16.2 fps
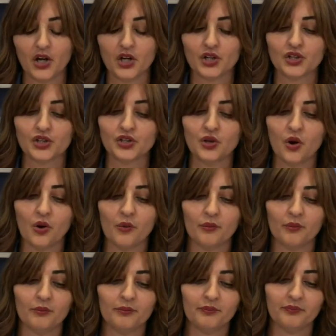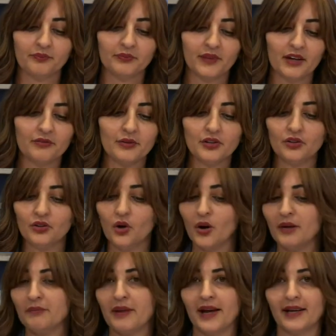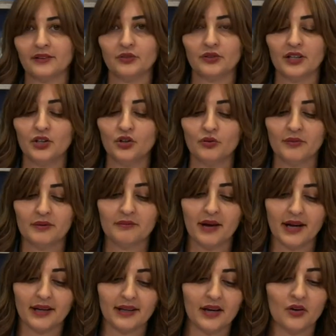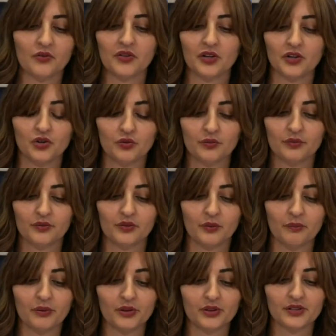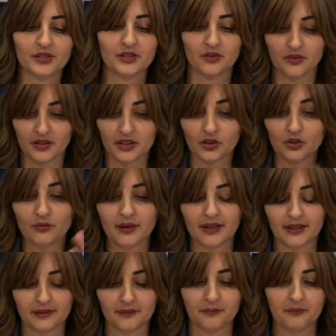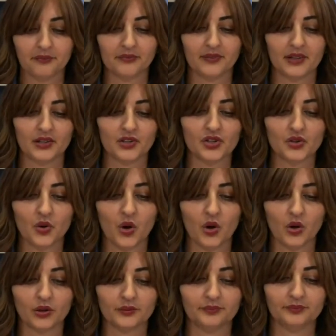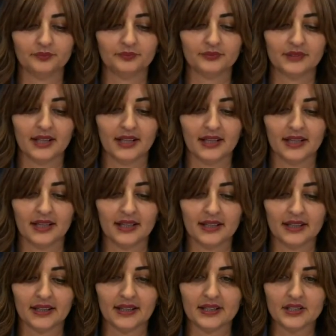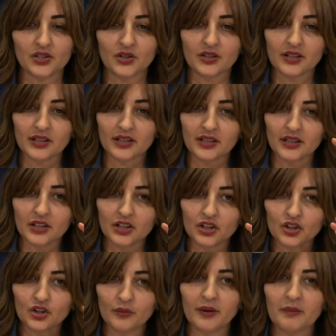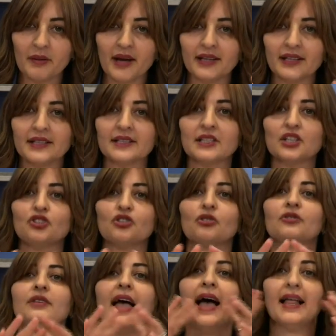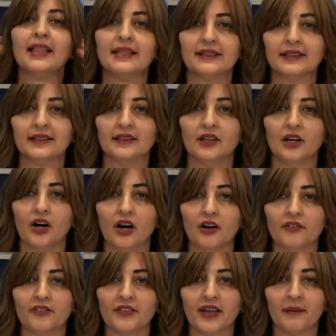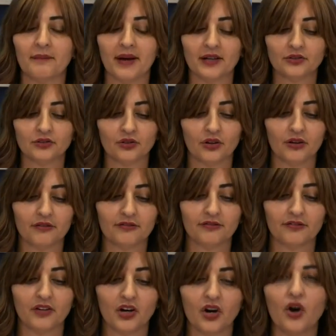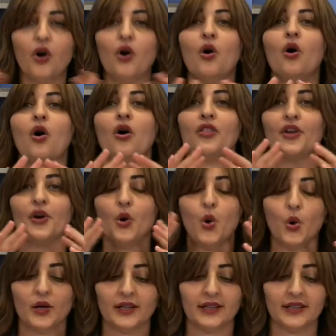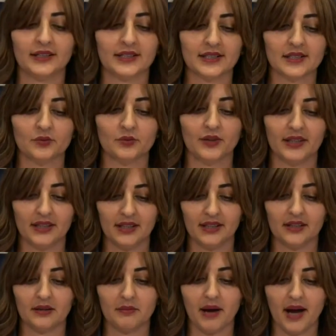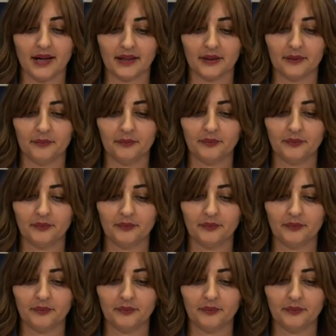So if we going back to the human body or the human soul, so the human body is the totality of the amount of all the organs within the body.